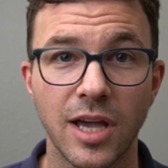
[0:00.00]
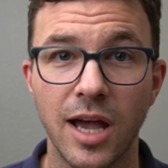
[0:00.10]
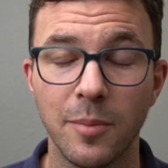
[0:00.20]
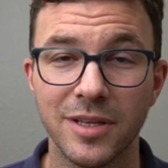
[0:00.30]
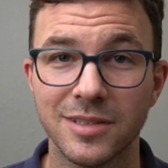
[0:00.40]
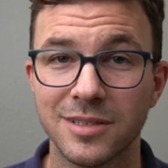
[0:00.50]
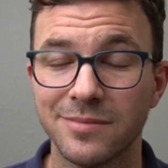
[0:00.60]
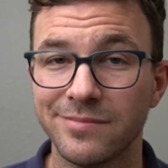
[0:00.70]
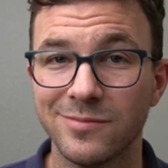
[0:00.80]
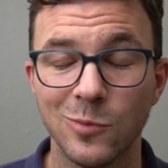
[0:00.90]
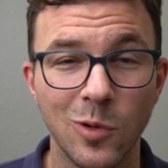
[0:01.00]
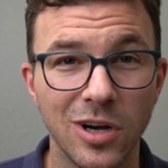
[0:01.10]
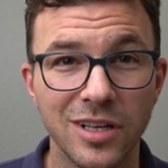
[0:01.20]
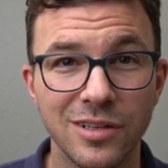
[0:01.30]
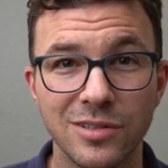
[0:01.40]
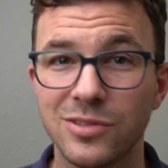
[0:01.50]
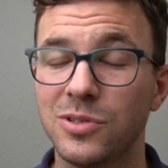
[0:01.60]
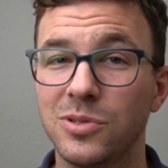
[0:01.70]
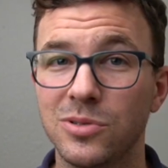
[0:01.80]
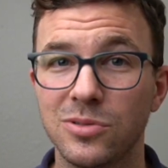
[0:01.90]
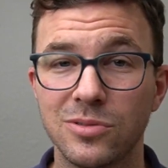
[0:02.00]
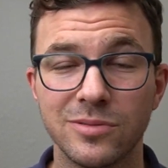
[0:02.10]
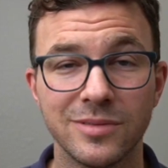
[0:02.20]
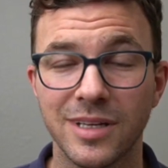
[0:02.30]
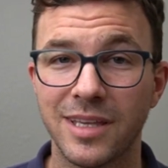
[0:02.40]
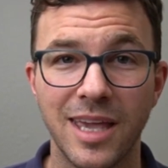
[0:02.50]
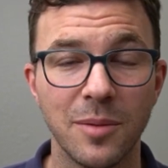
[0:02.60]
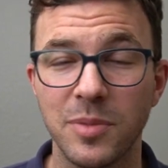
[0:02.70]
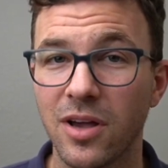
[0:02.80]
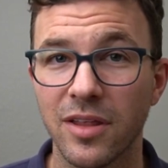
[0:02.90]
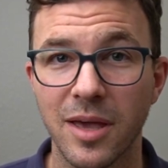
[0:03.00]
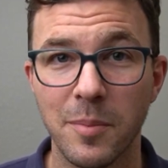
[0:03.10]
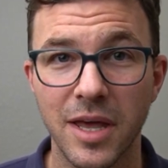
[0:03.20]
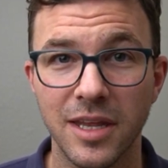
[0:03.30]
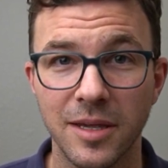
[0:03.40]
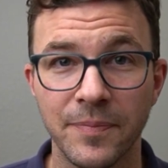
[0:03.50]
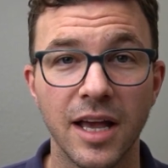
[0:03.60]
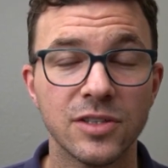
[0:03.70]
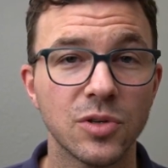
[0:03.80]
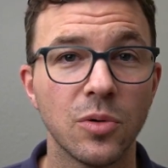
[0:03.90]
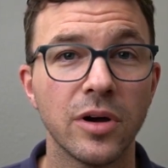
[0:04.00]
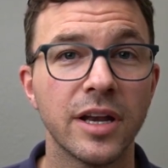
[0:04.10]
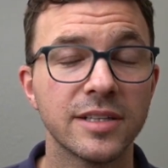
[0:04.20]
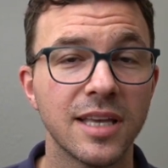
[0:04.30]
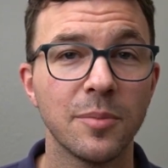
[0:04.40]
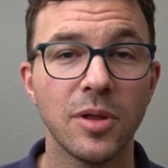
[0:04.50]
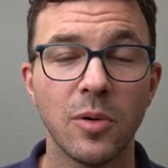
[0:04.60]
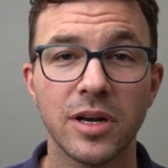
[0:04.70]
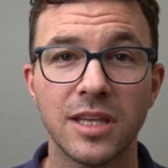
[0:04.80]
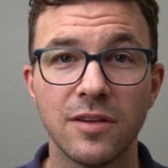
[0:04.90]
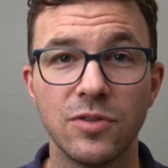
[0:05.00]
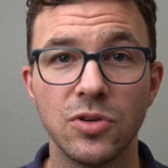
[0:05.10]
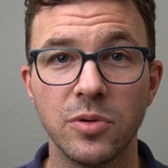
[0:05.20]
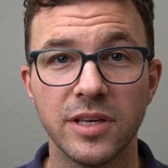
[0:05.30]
comments? One, two, it can't be all that many. And so an example I wanna give you